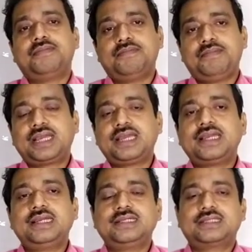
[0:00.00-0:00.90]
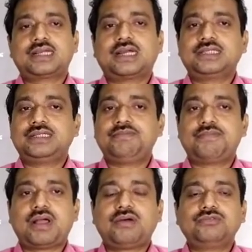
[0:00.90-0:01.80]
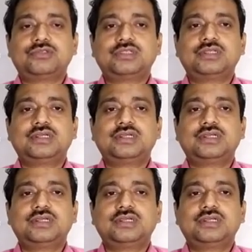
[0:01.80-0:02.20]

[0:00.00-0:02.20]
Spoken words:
making his country proud.